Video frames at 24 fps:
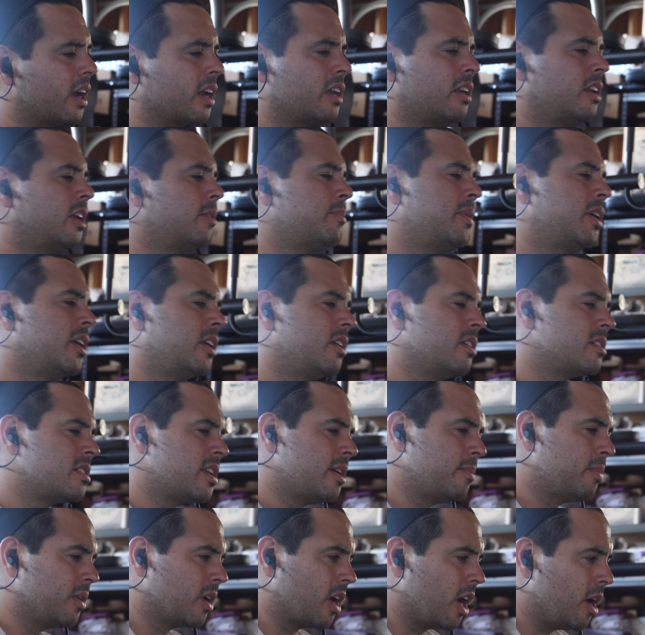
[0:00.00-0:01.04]
I can email you a
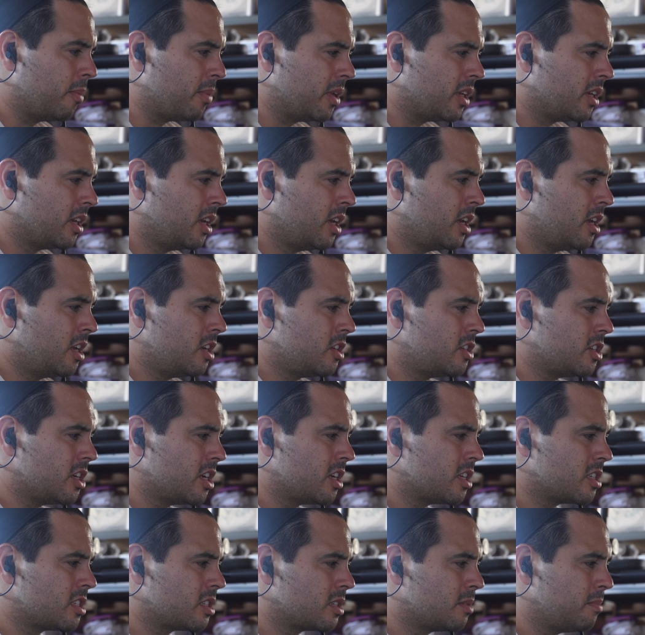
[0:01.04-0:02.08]
sample copy.
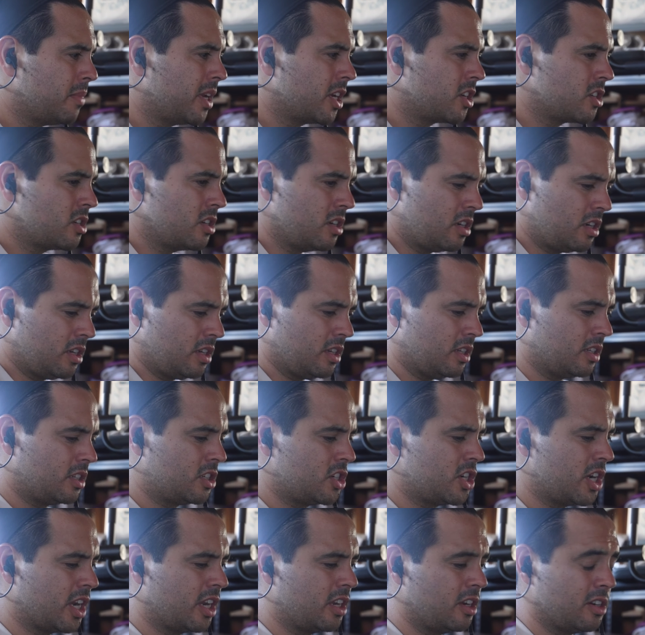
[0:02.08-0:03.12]
Just make sure to
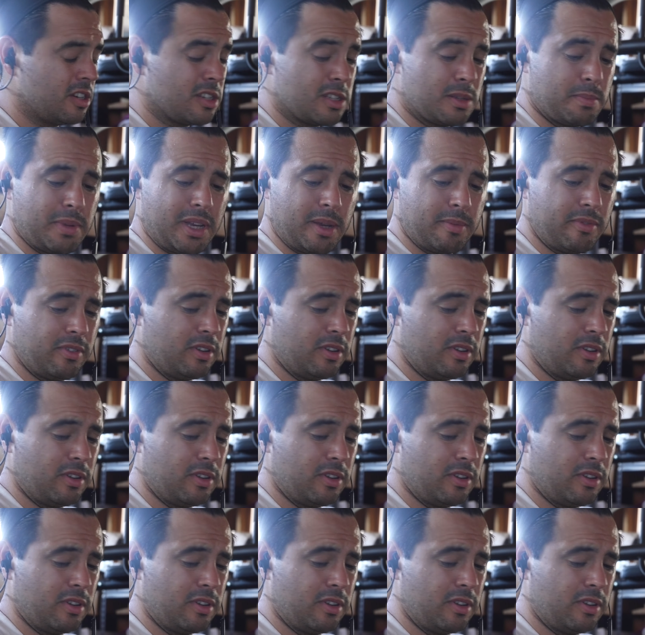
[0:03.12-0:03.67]
check your spam